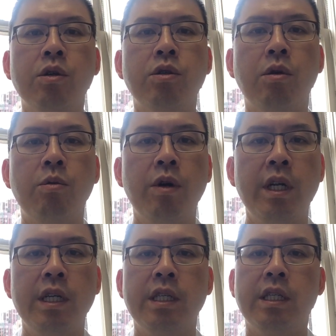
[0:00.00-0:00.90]
So
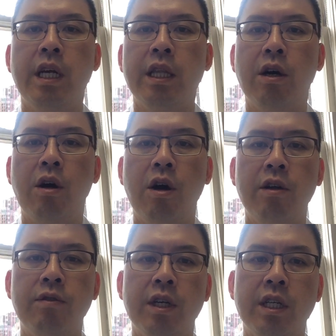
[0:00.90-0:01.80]
what is at the
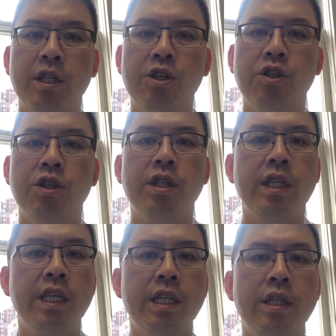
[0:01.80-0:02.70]
heart of the condition
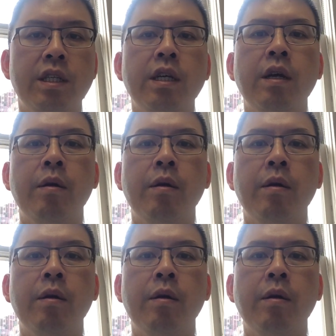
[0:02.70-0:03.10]
is